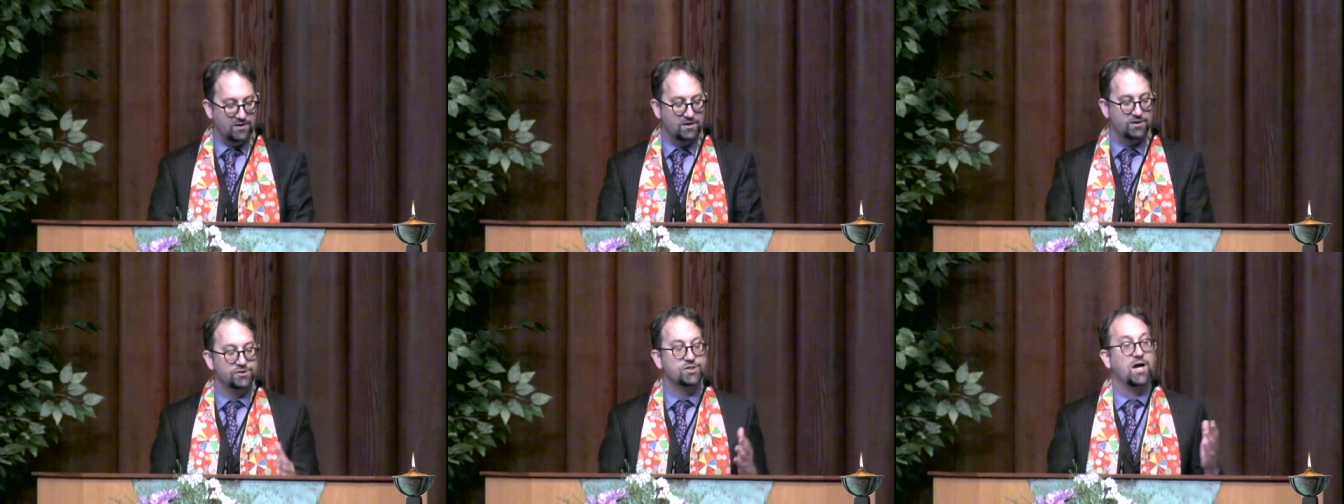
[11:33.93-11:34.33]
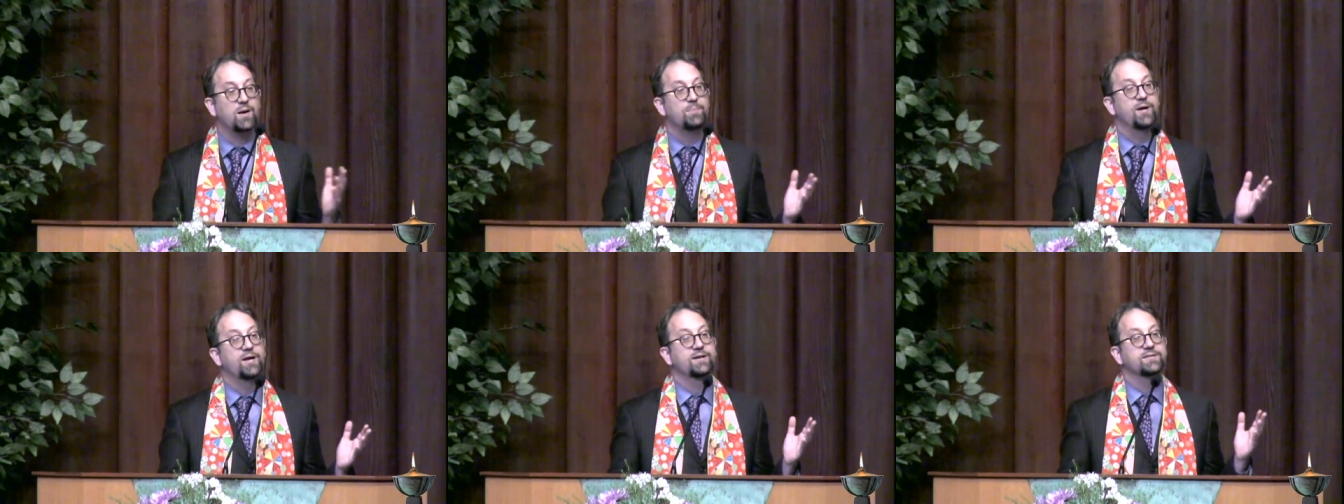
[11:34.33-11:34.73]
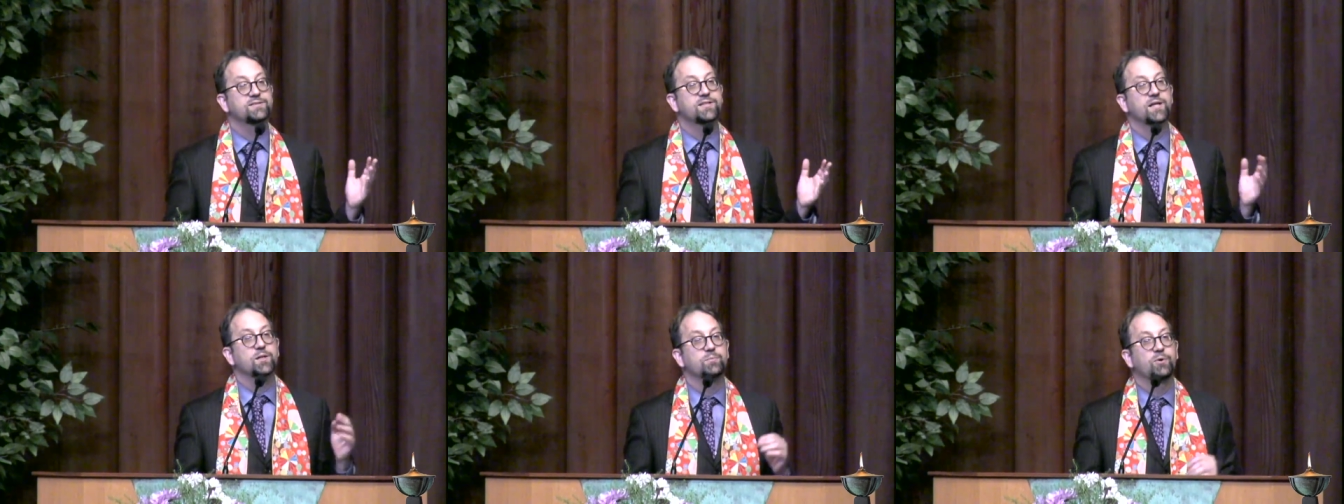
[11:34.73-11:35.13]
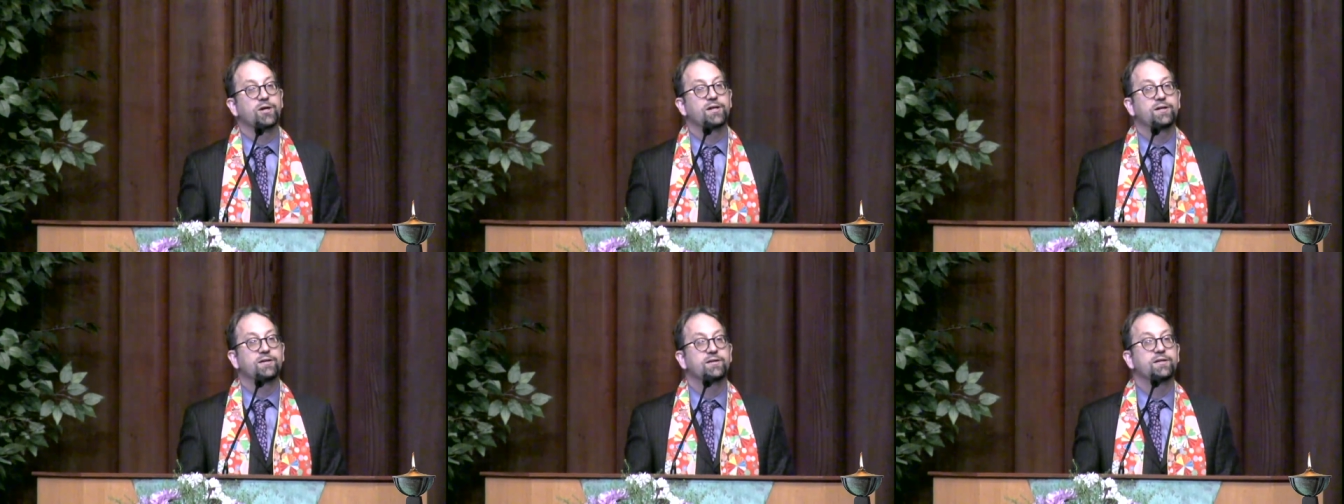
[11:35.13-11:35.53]
Čapek
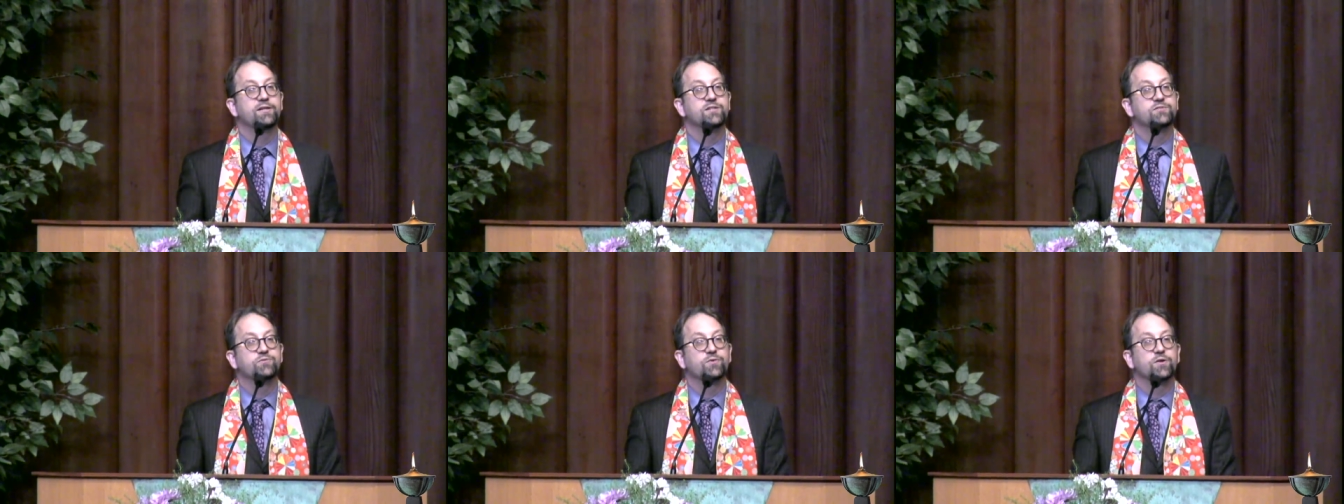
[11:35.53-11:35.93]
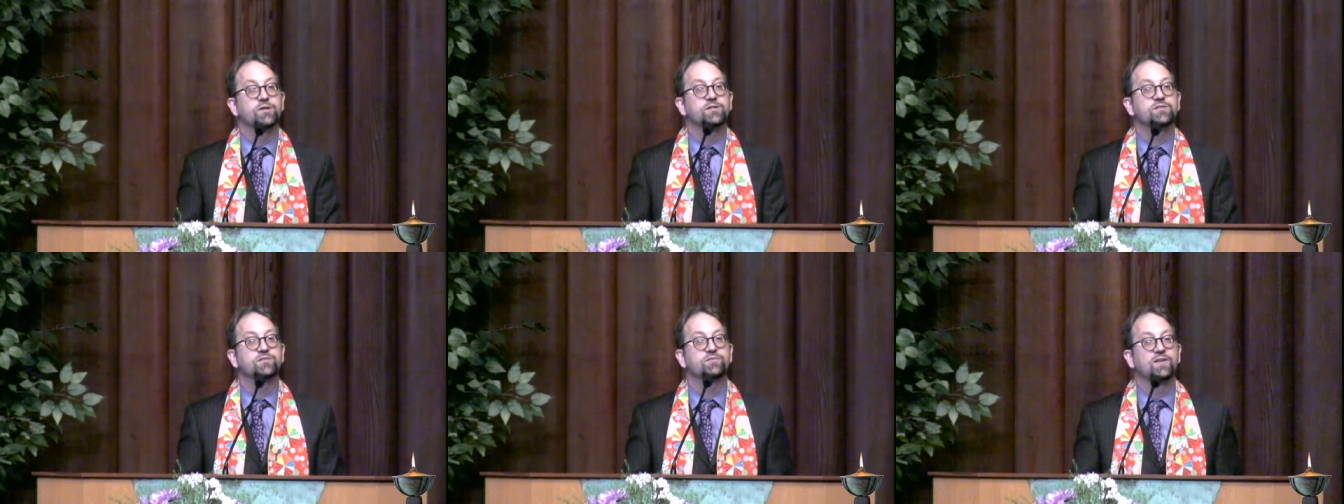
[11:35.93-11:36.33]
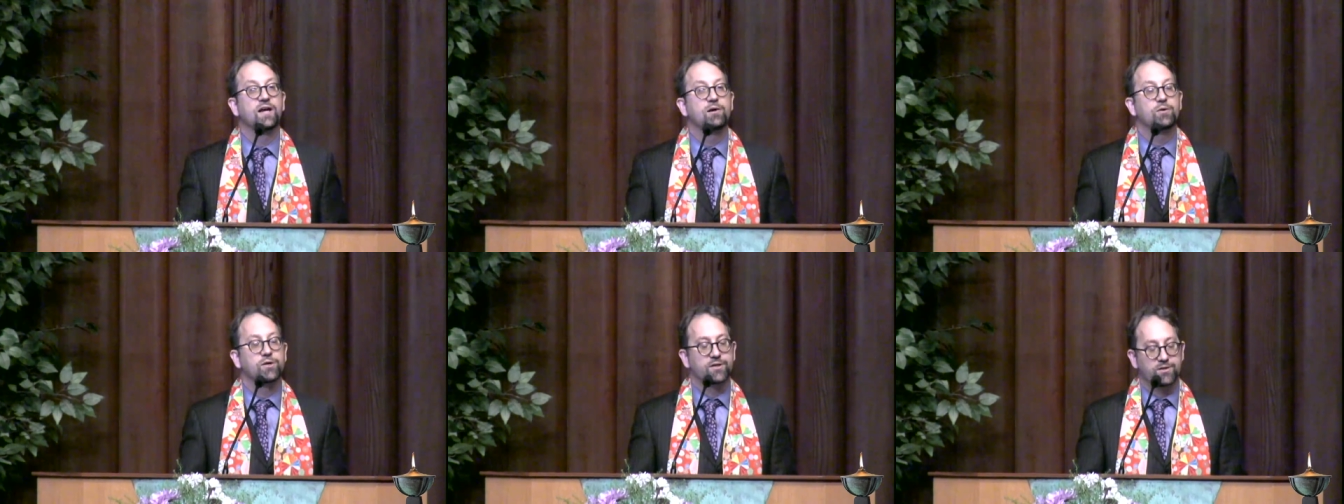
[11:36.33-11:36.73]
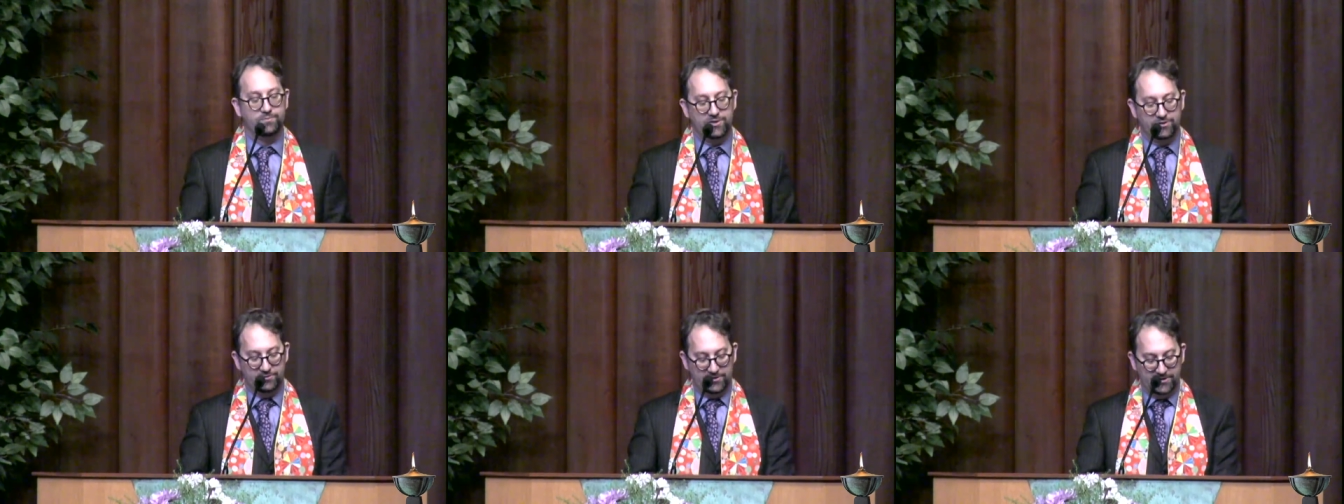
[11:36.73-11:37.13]
celebrated his first flower
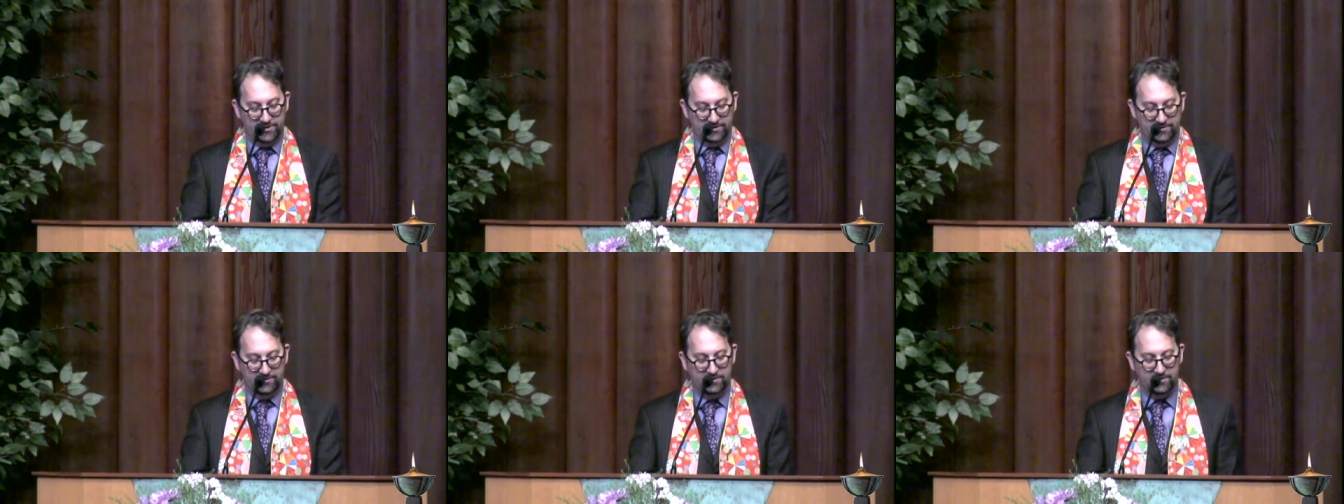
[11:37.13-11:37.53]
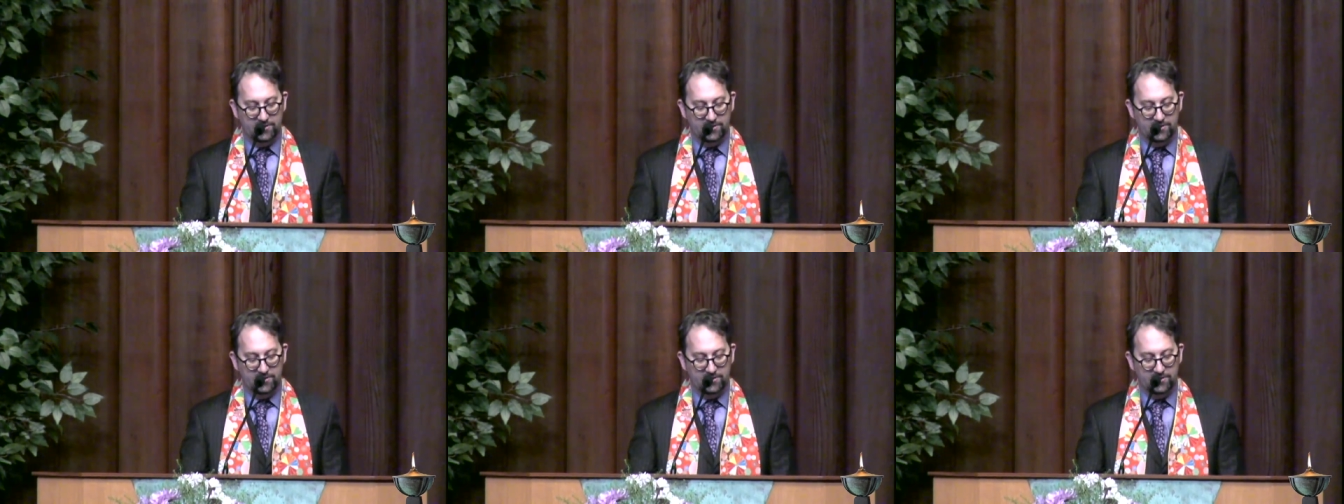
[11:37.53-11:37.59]
communion